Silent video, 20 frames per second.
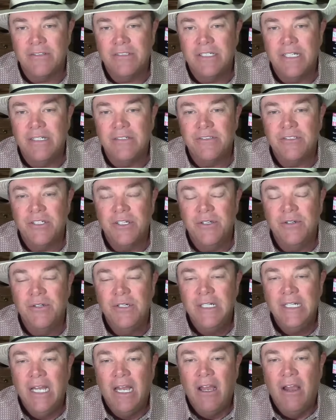sale
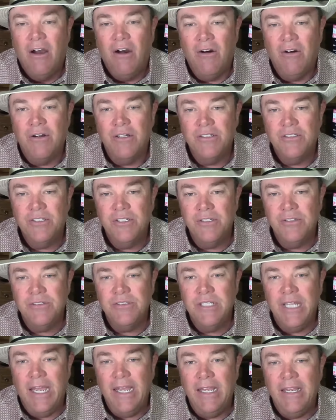too on
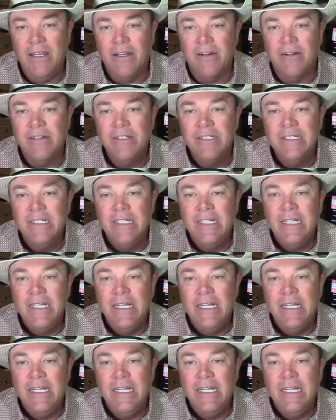Tuesday here.